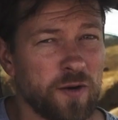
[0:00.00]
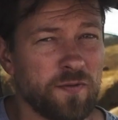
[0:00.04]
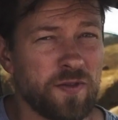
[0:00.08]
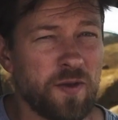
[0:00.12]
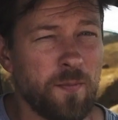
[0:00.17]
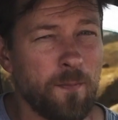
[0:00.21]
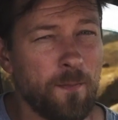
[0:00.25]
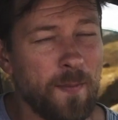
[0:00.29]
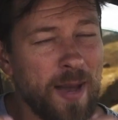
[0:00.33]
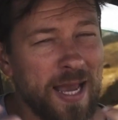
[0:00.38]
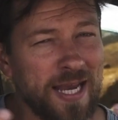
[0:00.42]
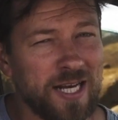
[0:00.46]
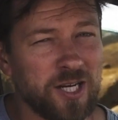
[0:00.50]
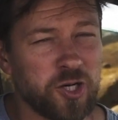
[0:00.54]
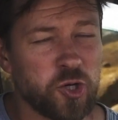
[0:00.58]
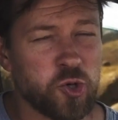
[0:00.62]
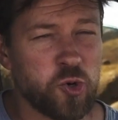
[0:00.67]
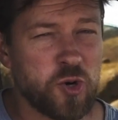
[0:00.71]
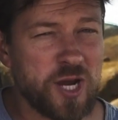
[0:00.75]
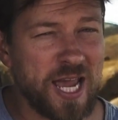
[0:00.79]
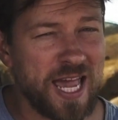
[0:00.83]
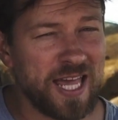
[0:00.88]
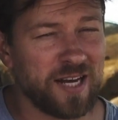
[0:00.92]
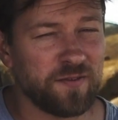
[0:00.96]
of the main
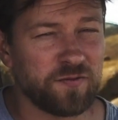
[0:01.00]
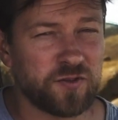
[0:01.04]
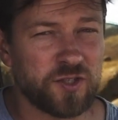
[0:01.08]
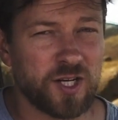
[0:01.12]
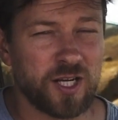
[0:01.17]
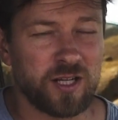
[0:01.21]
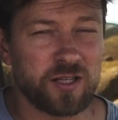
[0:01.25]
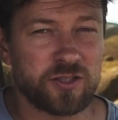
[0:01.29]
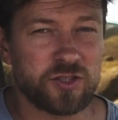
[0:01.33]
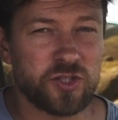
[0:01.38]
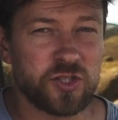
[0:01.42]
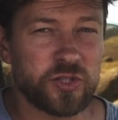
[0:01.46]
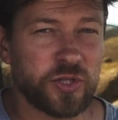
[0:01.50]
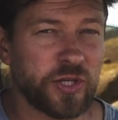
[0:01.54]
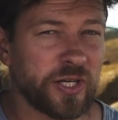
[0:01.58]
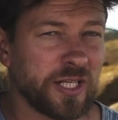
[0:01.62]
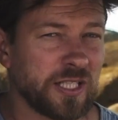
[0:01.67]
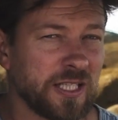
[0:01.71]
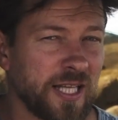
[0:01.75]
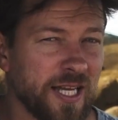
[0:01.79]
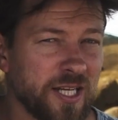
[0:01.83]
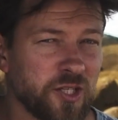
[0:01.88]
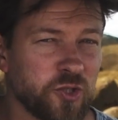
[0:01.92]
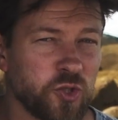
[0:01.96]
creative challenges that I
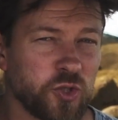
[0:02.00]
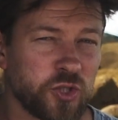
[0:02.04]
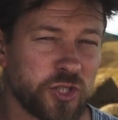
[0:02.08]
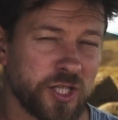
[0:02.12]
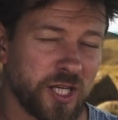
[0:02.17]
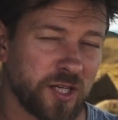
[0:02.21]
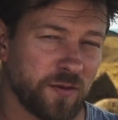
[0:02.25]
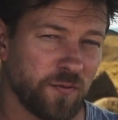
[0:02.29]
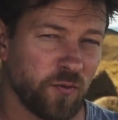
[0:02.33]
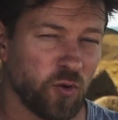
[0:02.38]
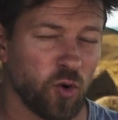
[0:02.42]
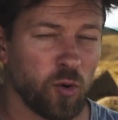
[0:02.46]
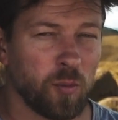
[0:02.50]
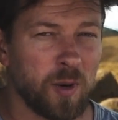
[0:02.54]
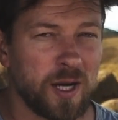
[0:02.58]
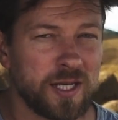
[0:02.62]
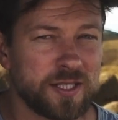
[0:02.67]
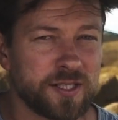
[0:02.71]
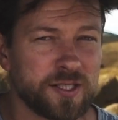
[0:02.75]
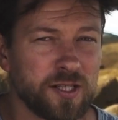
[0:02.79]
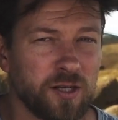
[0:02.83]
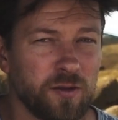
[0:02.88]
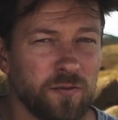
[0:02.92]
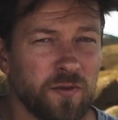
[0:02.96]
like to set for
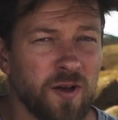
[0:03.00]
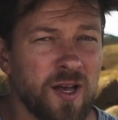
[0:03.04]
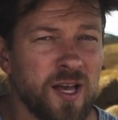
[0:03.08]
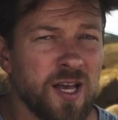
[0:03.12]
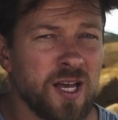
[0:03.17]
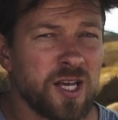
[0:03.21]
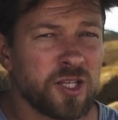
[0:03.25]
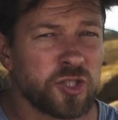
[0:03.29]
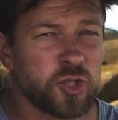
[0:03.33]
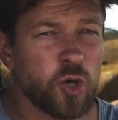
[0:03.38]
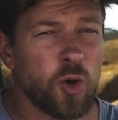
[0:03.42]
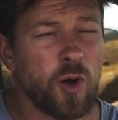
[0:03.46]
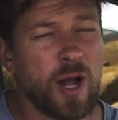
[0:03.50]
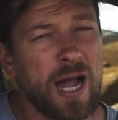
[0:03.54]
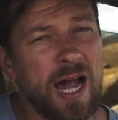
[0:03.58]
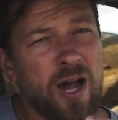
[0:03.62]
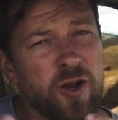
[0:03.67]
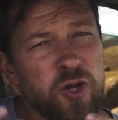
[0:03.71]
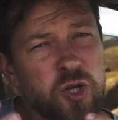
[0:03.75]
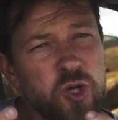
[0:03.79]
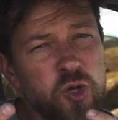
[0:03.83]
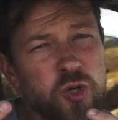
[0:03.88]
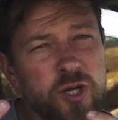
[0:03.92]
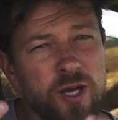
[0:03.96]
myself. So
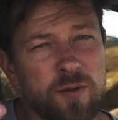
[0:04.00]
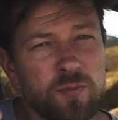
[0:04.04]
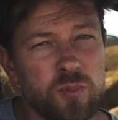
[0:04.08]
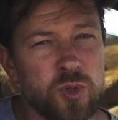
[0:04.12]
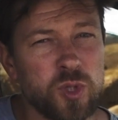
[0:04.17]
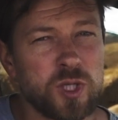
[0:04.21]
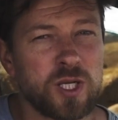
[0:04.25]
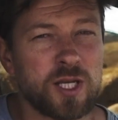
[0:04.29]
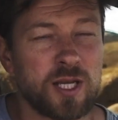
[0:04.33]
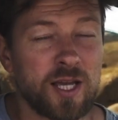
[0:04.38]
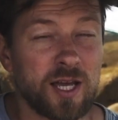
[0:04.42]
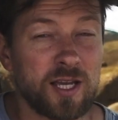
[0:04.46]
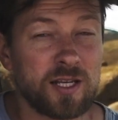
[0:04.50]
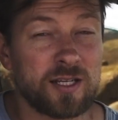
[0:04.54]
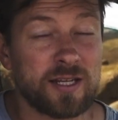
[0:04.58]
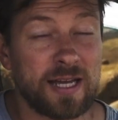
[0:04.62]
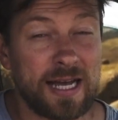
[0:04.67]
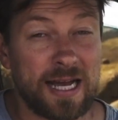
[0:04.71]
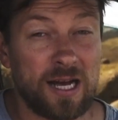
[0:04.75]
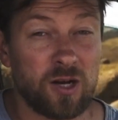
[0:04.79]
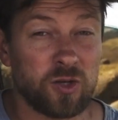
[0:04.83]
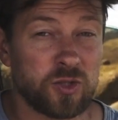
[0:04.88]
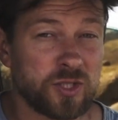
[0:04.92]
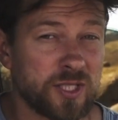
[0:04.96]
how do you communicate
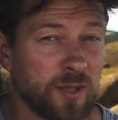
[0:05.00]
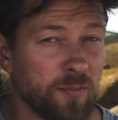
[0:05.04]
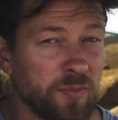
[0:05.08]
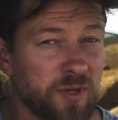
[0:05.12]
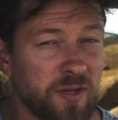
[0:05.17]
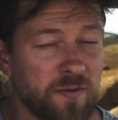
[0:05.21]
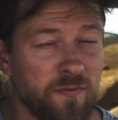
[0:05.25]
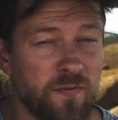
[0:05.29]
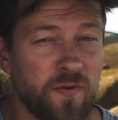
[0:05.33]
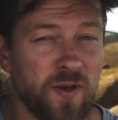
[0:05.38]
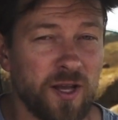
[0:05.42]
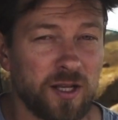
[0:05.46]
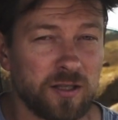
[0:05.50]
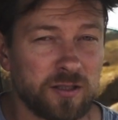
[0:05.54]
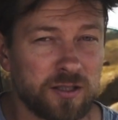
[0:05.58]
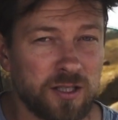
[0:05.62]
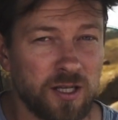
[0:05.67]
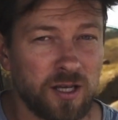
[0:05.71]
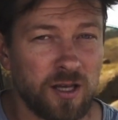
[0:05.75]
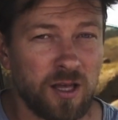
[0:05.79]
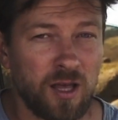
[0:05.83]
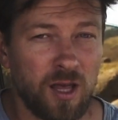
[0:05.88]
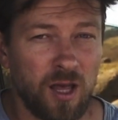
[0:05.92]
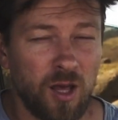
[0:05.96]
how something felt?
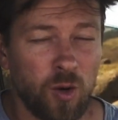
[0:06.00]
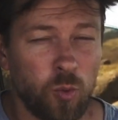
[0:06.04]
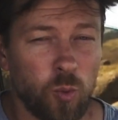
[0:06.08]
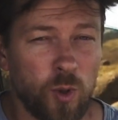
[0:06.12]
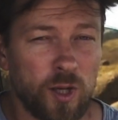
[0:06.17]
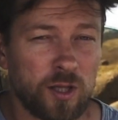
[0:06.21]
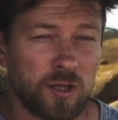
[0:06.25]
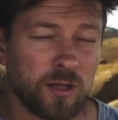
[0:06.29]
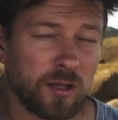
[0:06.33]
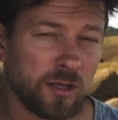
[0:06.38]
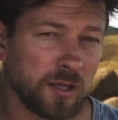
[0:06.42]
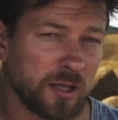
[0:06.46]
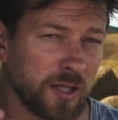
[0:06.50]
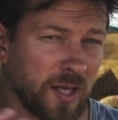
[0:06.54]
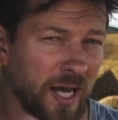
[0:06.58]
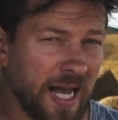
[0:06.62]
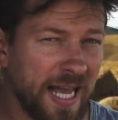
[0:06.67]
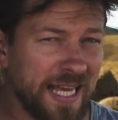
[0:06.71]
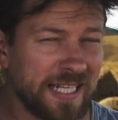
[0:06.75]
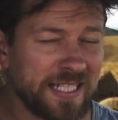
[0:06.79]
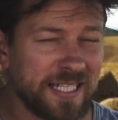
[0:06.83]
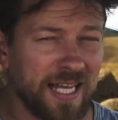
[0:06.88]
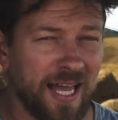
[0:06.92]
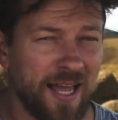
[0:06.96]
Well,
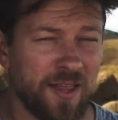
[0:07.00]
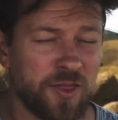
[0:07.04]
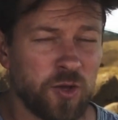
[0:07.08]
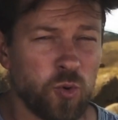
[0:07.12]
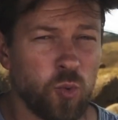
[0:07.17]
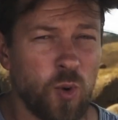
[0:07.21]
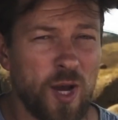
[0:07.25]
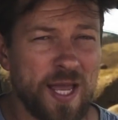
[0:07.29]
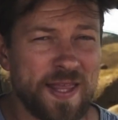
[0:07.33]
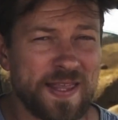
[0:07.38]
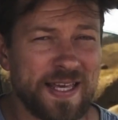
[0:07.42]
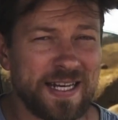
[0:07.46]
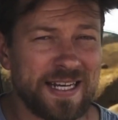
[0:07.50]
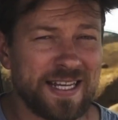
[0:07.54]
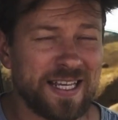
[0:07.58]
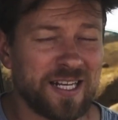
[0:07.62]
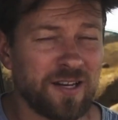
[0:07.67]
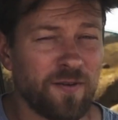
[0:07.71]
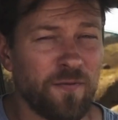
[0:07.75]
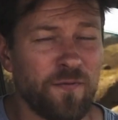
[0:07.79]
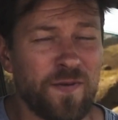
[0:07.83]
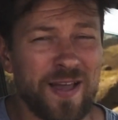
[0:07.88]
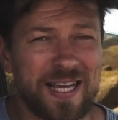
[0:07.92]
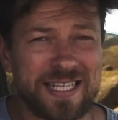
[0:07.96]
light and the way that
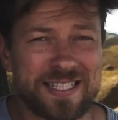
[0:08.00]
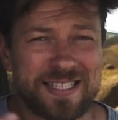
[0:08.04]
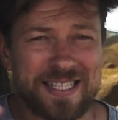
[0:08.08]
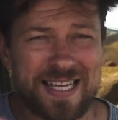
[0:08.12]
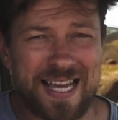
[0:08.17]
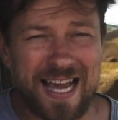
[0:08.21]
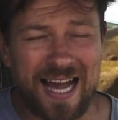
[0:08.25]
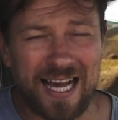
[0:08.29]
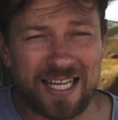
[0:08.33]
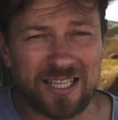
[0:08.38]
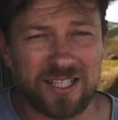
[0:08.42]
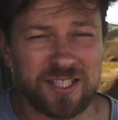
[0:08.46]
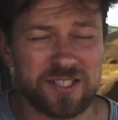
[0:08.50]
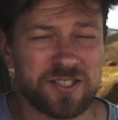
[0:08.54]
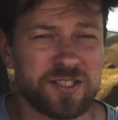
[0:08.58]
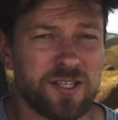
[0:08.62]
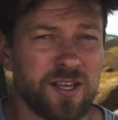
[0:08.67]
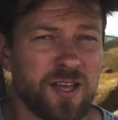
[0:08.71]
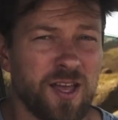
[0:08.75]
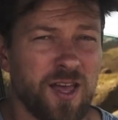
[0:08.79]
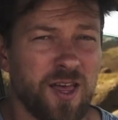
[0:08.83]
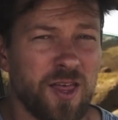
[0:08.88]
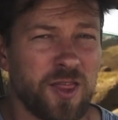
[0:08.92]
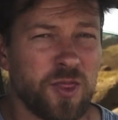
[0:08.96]
it affects colors,
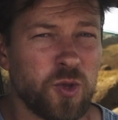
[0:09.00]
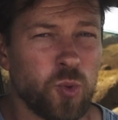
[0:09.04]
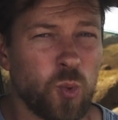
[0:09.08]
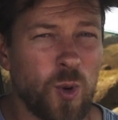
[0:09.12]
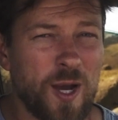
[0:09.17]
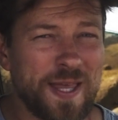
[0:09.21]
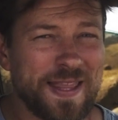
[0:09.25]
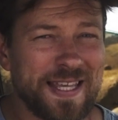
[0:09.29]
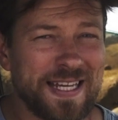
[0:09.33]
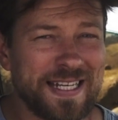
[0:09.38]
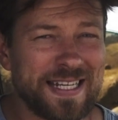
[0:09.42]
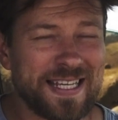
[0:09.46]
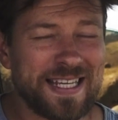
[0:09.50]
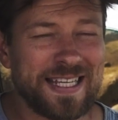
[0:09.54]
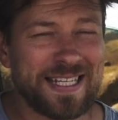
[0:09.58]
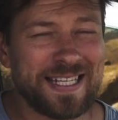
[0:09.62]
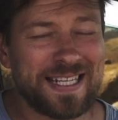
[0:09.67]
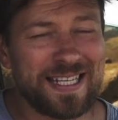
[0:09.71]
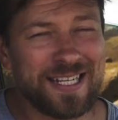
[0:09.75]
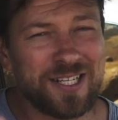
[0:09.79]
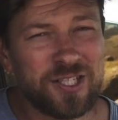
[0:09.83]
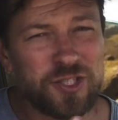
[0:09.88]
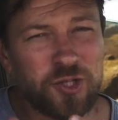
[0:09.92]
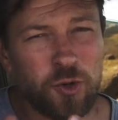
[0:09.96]
the way that it
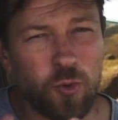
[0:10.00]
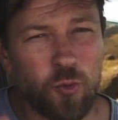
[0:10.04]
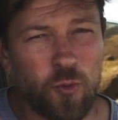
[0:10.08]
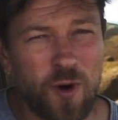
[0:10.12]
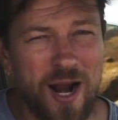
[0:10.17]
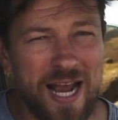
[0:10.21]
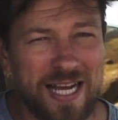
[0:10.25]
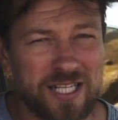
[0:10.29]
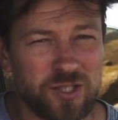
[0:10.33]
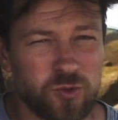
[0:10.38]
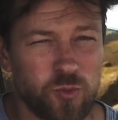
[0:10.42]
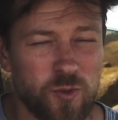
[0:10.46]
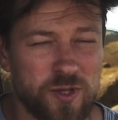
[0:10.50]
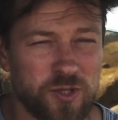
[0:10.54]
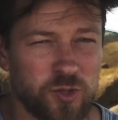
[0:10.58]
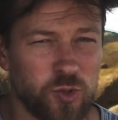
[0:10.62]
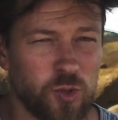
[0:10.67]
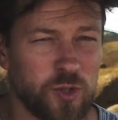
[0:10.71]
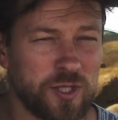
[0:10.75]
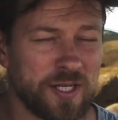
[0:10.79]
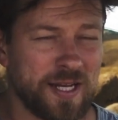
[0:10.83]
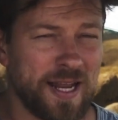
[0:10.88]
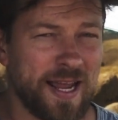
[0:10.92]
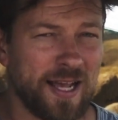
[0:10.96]
interacts with
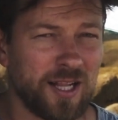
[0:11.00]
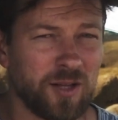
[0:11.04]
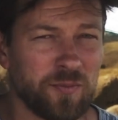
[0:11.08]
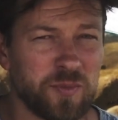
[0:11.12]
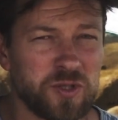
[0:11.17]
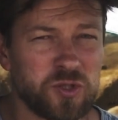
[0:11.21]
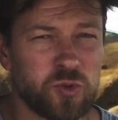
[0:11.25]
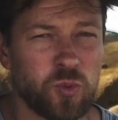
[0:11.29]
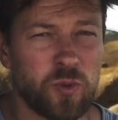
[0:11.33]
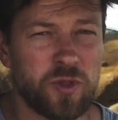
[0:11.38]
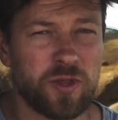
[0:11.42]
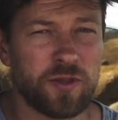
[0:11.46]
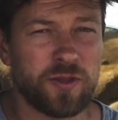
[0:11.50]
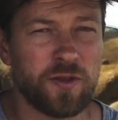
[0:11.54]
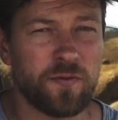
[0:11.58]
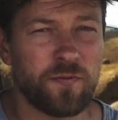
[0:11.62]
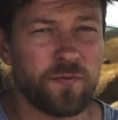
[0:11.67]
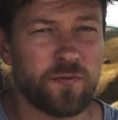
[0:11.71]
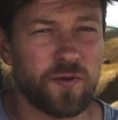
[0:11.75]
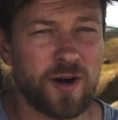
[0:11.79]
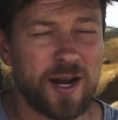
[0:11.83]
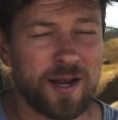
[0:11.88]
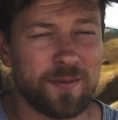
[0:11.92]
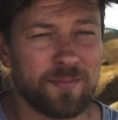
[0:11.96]
certain elements within the
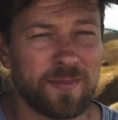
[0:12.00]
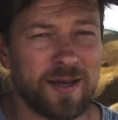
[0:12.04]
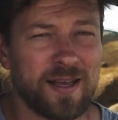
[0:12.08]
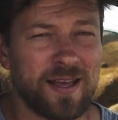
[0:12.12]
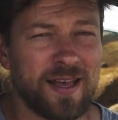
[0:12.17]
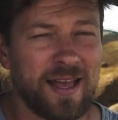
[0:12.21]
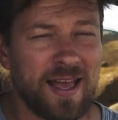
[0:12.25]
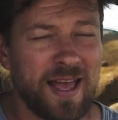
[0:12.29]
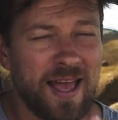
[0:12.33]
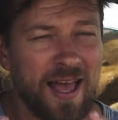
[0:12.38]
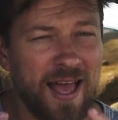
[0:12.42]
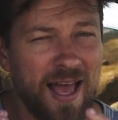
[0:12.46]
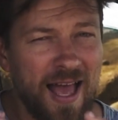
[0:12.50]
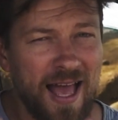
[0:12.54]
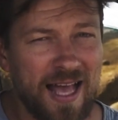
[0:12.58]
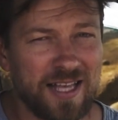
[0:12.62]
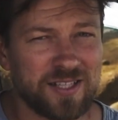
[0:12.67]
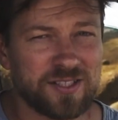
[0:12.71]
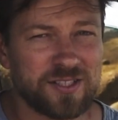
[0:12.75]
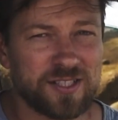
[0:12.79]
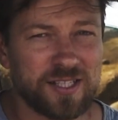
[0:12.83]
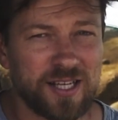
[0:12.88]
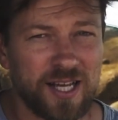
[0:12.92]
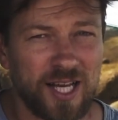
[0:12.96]
frame
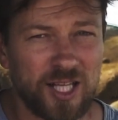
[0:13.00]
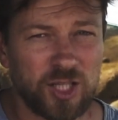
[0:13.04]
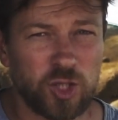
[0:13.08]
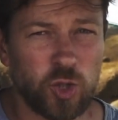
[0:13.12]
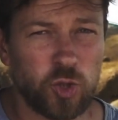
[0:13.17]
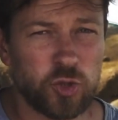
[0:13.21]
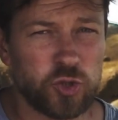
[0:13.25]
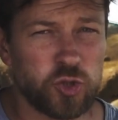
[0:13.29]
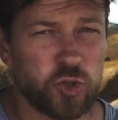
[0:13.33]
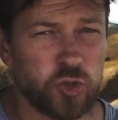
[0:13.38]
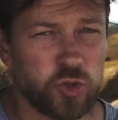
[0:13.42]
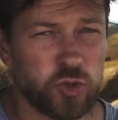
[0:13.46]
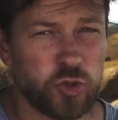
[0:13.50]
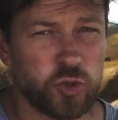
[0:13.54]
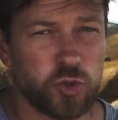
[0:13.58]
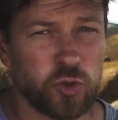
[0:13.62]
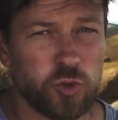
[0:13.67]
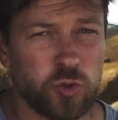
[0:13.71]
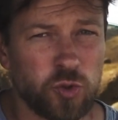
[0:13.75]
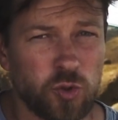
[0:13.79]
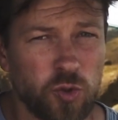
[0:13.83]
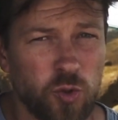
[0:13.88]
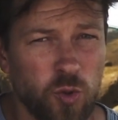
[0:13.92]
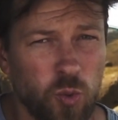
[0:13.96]
has a lot to
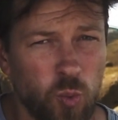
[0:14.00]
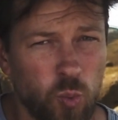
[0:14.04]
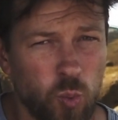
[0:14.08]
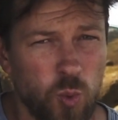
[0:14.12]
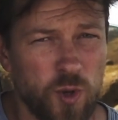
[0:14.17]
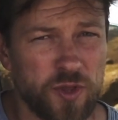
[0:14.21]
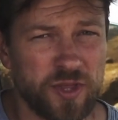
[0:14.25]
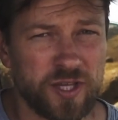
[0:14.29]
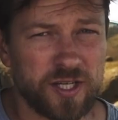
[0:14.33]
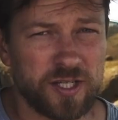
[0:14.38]
do with